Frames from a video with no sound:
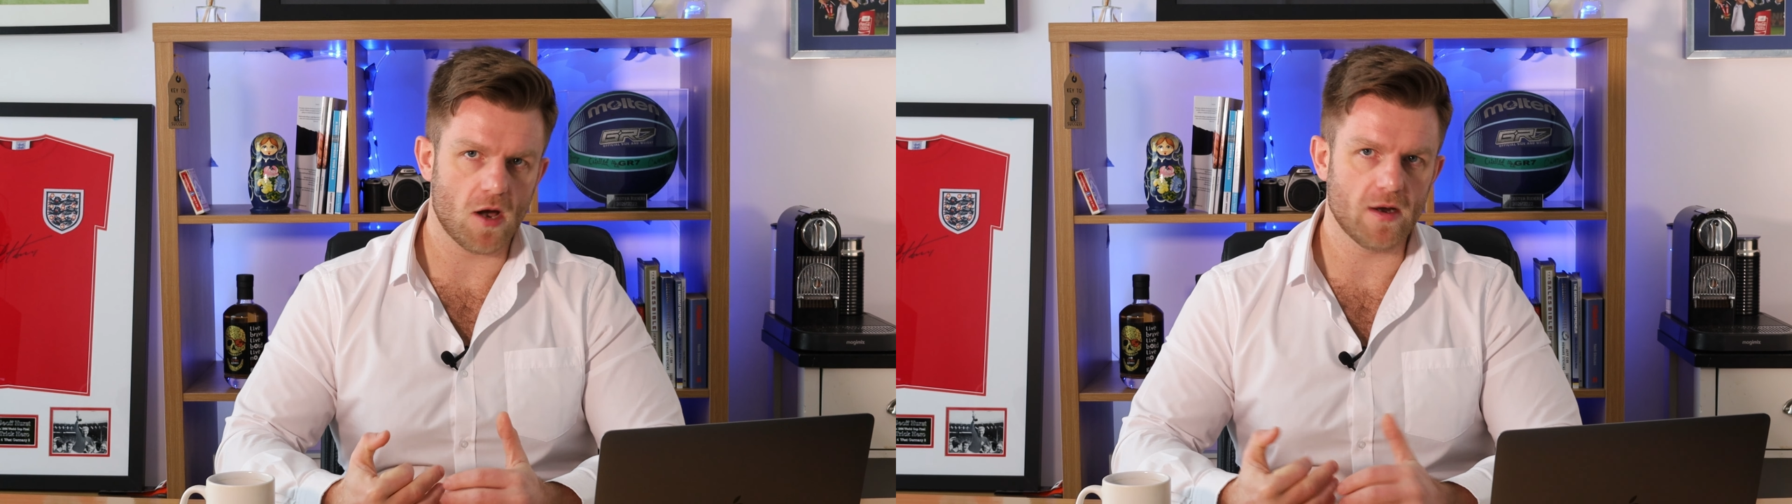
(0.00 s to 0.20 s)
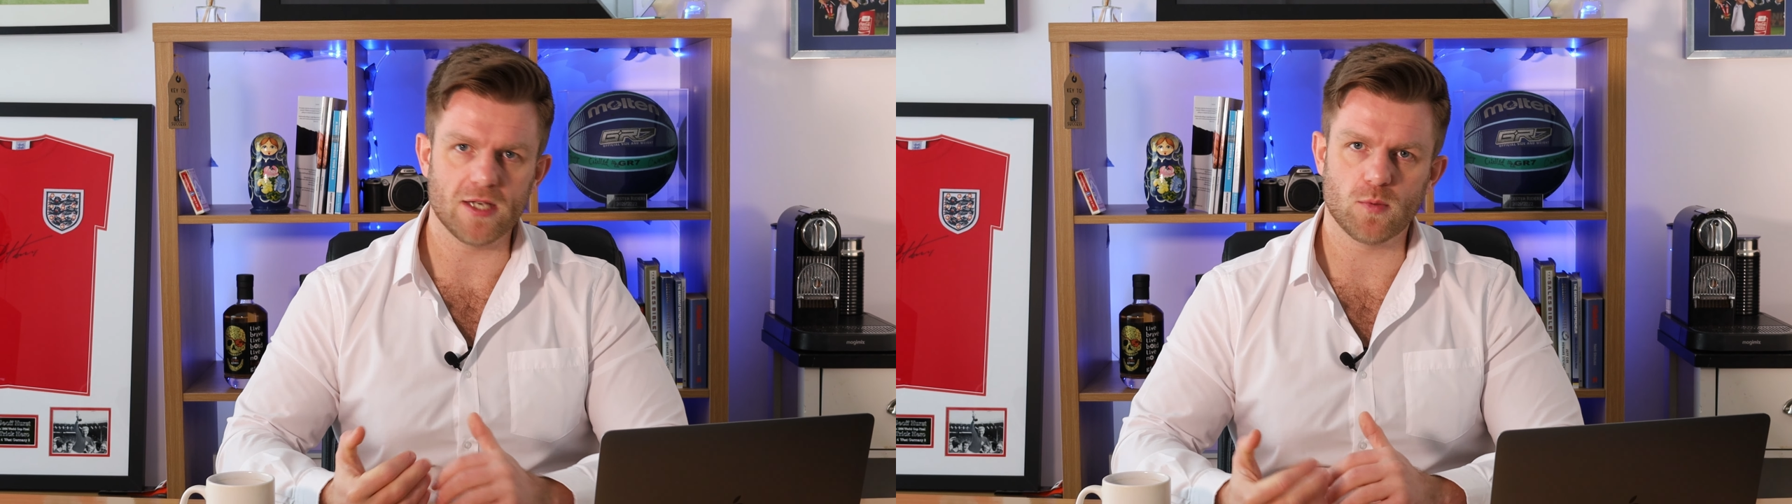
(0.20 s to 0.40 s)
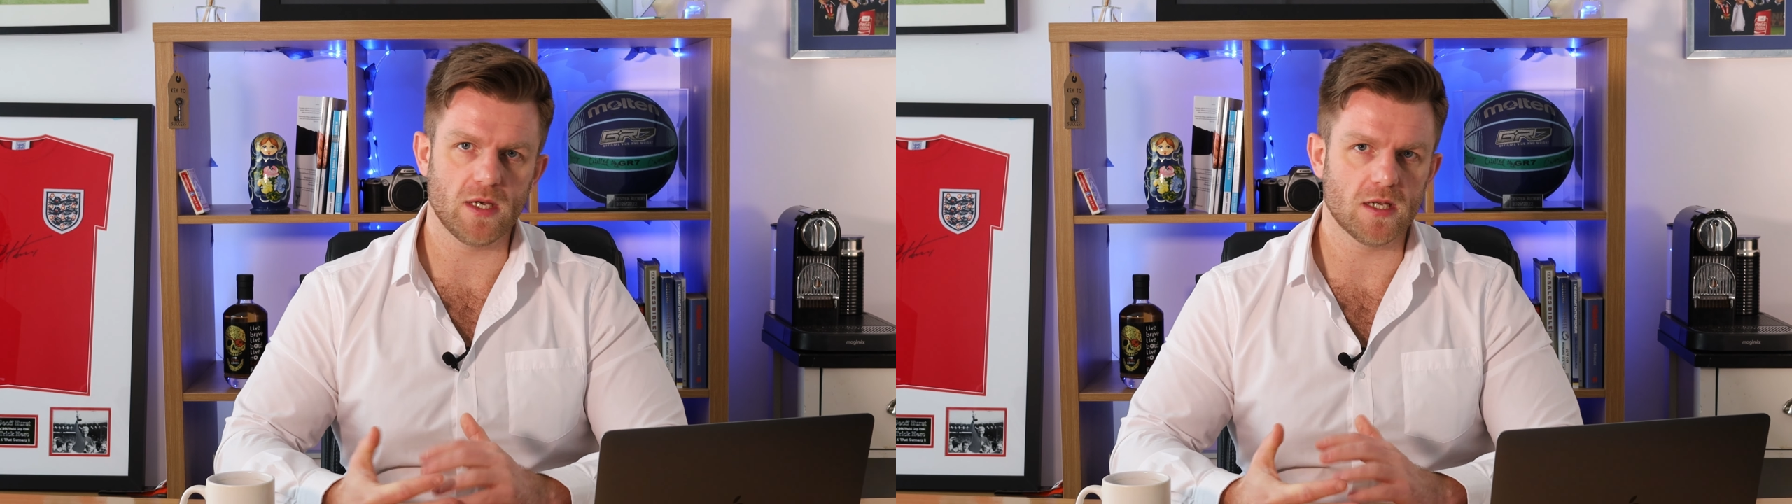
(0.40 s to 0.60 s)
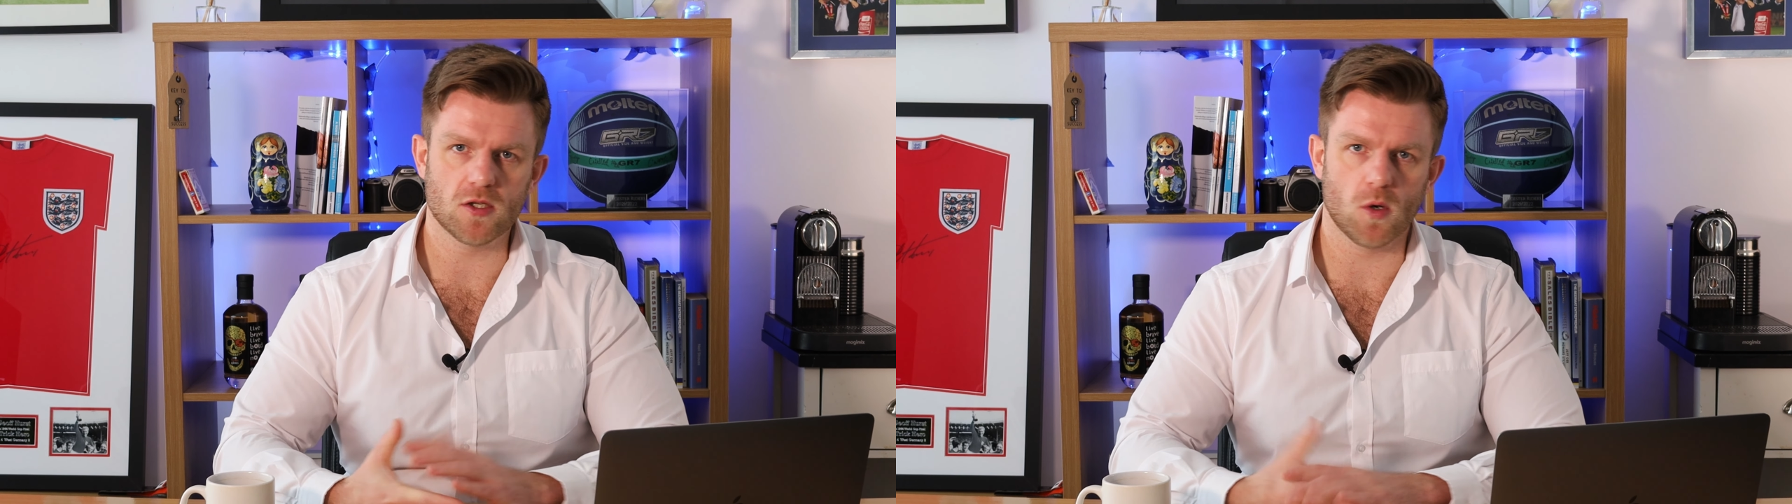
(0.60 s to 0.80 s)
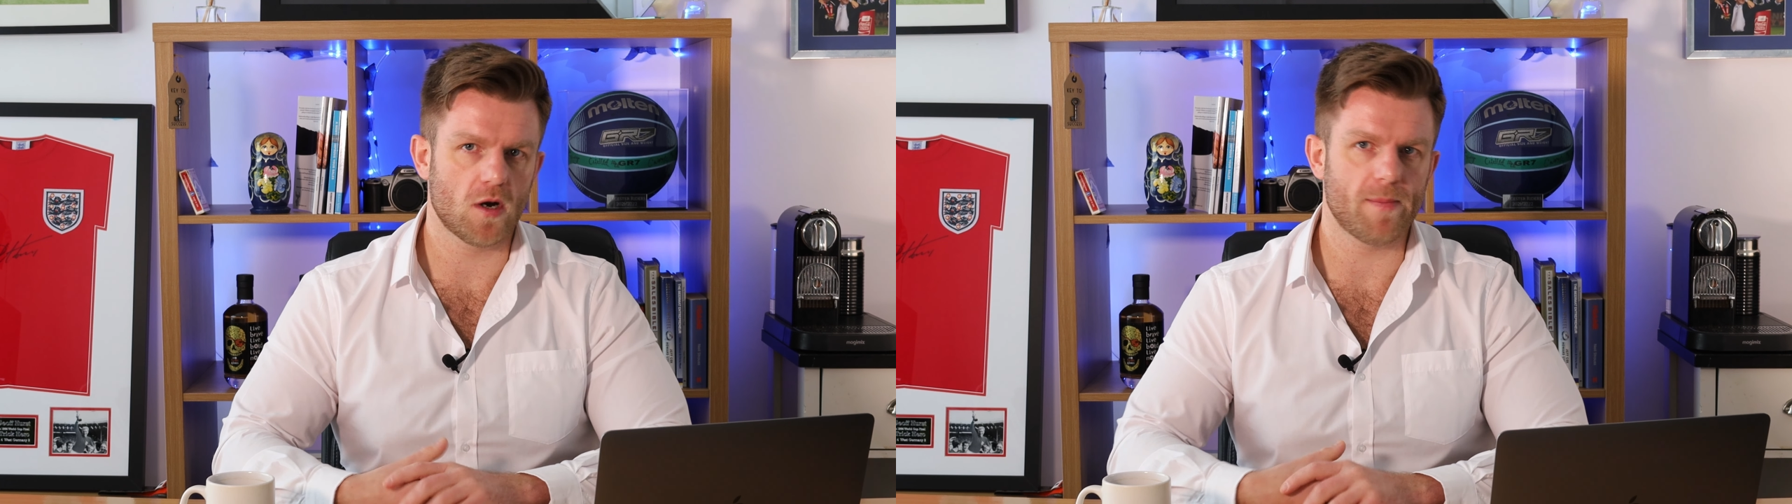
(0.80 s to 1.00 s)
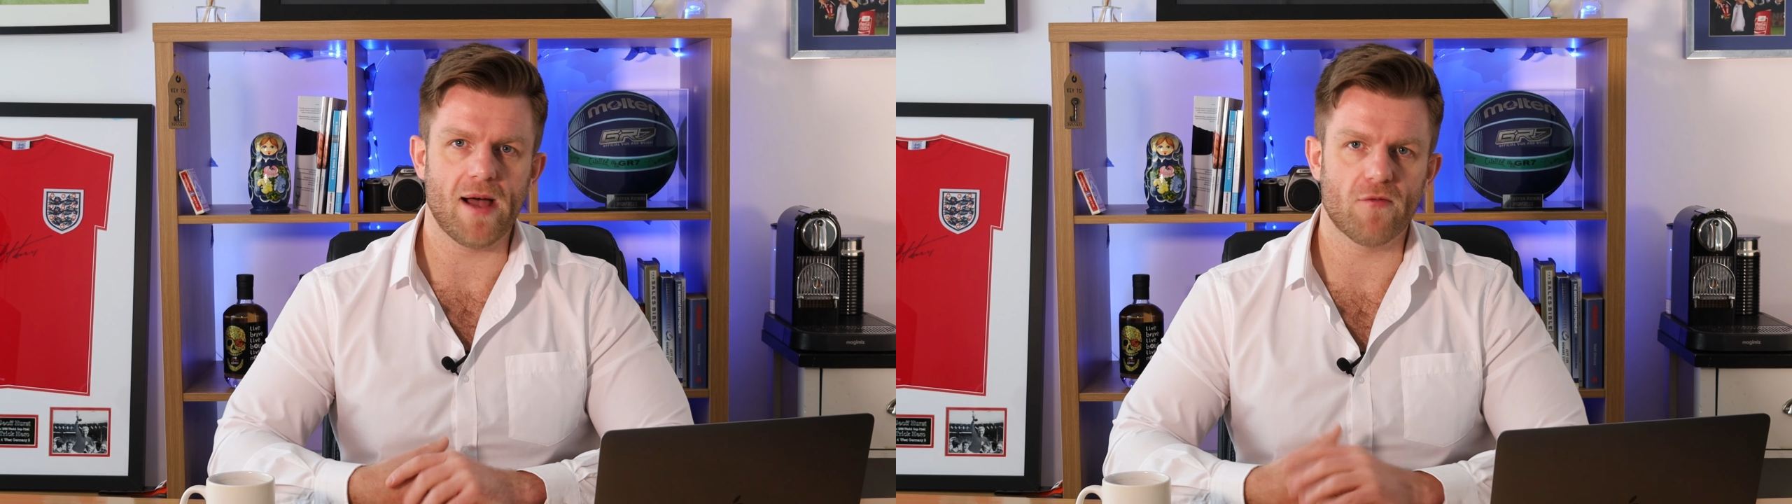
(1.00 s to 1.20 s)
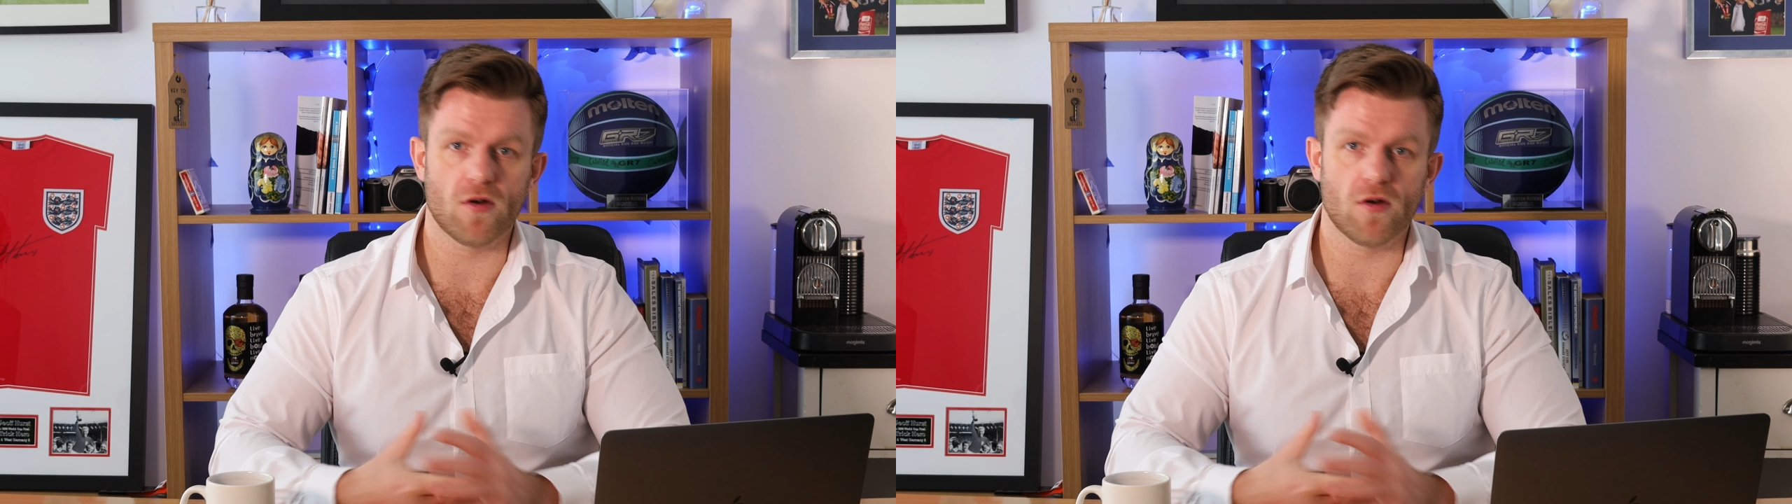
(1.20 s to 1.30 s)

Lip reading: targets we can talk about